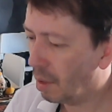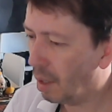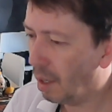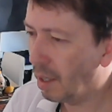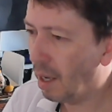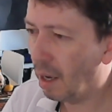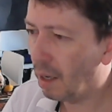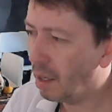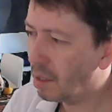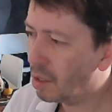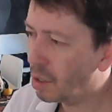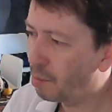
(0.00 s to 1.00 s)

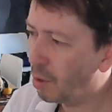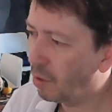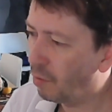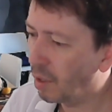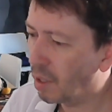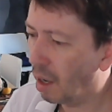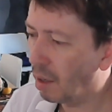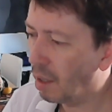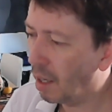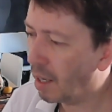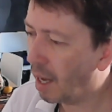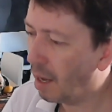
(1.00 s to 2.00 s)
It's just beautifully done.
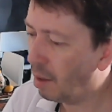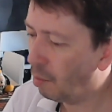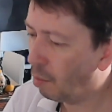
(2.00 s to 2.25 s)
Again,